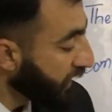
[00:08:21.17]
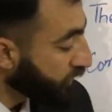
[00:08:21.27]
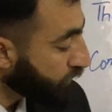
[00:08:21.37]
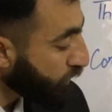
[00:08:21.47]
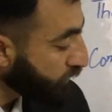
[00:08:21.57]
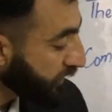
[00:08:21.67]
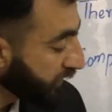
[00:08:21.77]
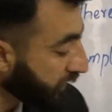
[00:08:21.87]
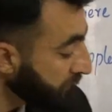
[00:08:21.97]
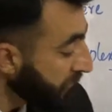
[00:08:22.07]
wrote
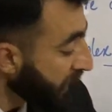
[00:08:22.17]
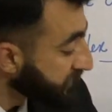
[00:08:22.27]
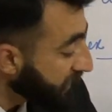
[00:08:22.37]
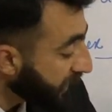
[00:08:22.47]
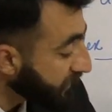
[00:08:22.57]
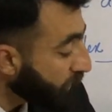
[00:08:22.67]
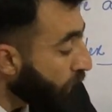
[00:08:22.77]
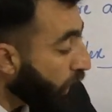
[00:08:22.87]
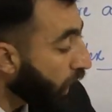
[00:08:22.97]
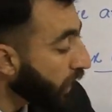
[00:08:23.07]
here
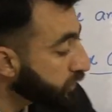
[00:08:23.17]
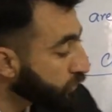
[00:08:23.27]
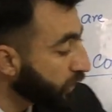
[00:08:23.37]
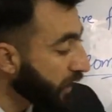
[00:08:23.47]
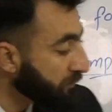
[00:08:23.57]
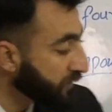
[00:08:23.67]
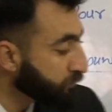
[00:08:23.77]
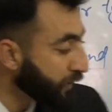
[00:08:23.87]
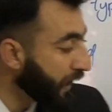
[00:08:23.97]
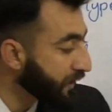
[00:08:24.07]
that although
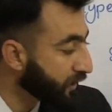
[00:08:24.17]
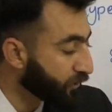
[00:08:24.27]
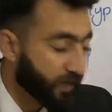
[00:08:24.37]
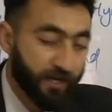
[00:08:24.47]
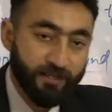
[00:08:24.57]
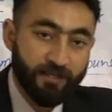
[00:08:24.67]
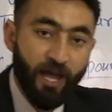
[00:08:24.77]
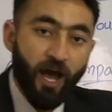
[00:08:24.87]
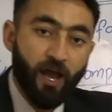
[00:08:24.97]
Ahmed played cricket,